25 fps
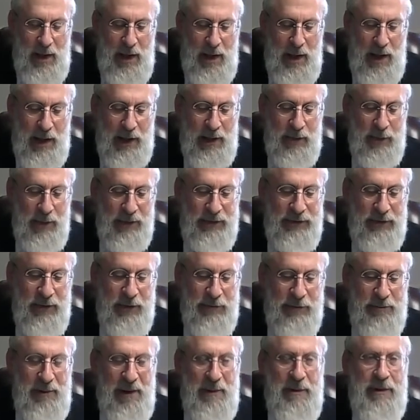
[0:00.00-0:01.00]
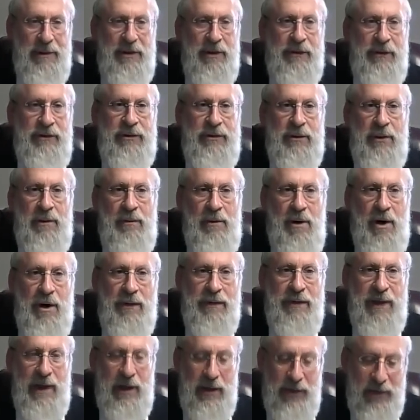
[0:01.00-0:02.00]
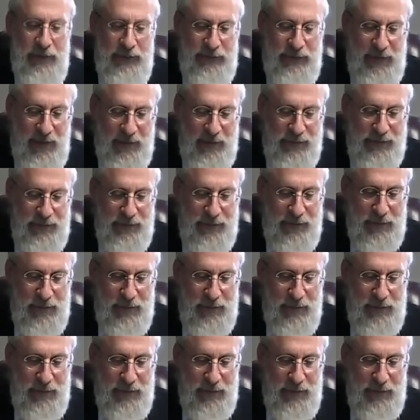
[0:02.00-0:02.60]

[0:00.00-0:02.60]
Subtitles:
And he wants to explain with this, the Ramah at the end of the Sif.